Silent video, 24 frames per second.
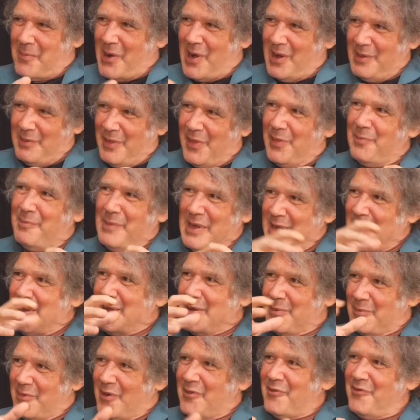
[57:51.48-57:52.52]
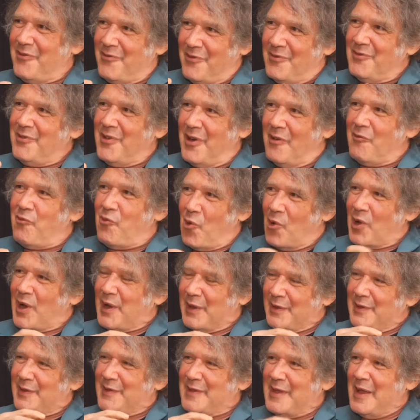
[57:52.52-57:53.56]
by the medium of, of
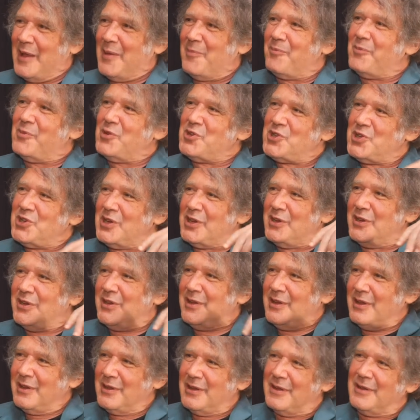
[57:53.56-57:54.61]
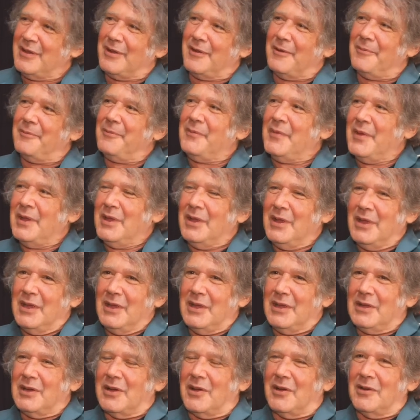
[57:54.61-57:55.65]
working the tape machine. You know, mm -hmm.
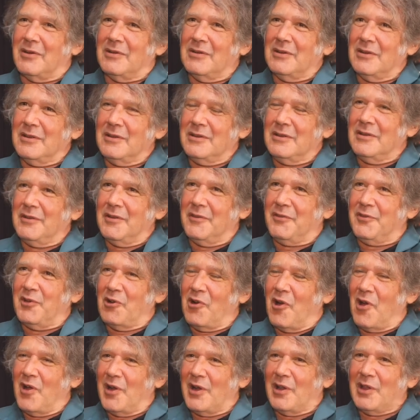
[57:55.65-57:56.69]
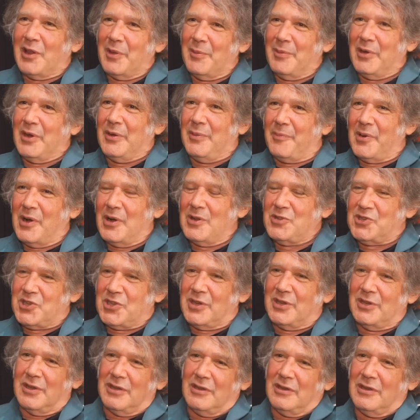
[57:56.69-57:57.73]
you know, if you're on a limited
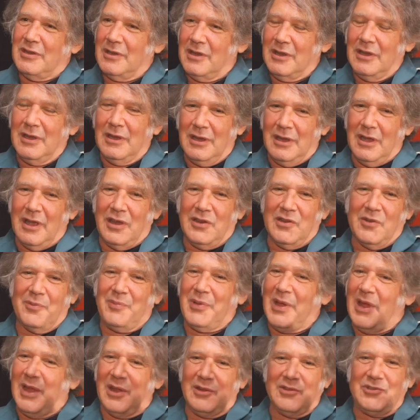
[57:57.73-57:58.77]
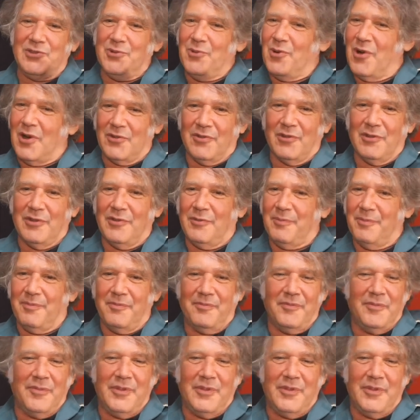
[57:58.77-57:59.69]
budget and you're paying 200